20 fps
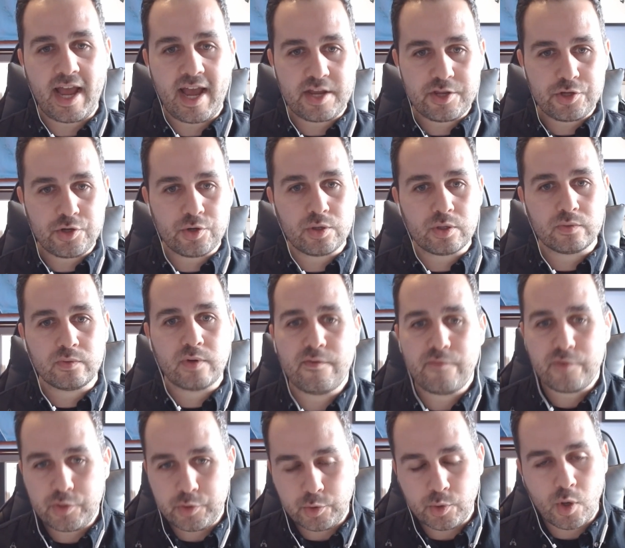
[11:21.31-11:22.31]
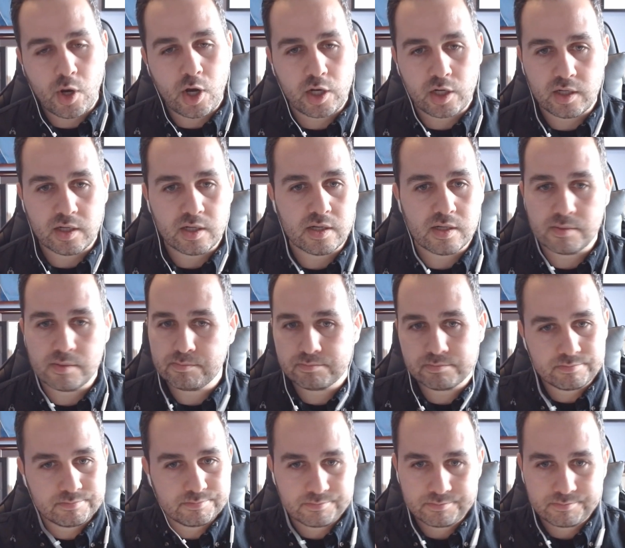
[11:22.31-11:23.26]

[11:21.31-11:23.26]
at your revenue on a